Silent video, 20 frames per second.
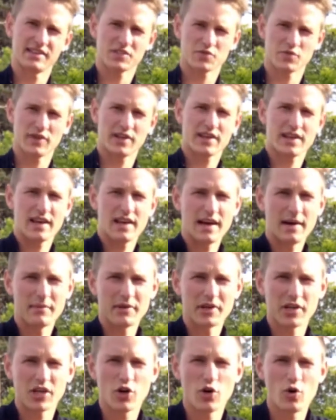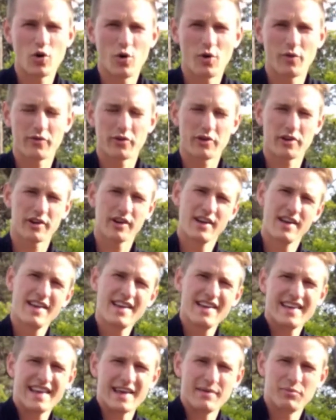this week I'm going to go over
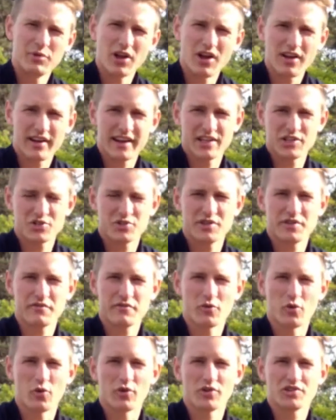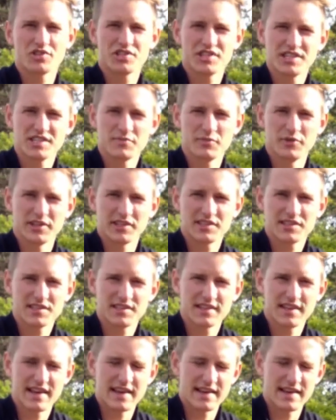a blog entry for shin splints.